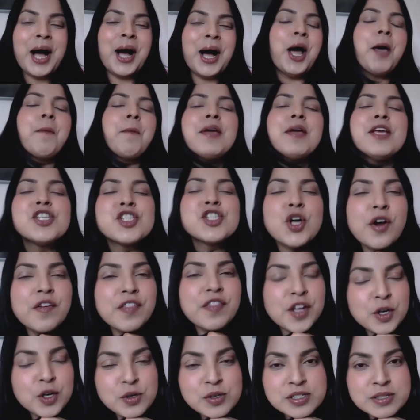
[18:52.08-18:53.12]
I hope you enjoyed
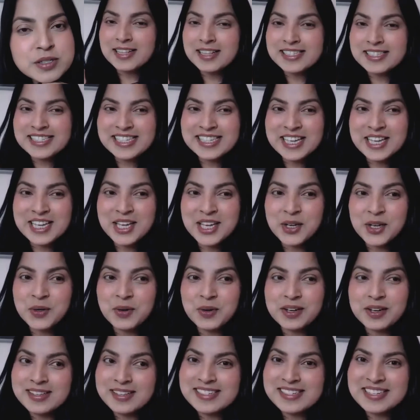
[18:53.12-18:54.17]
those. I'll see you
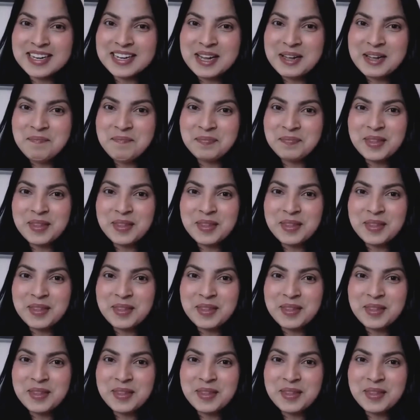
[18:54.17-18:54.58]
another time.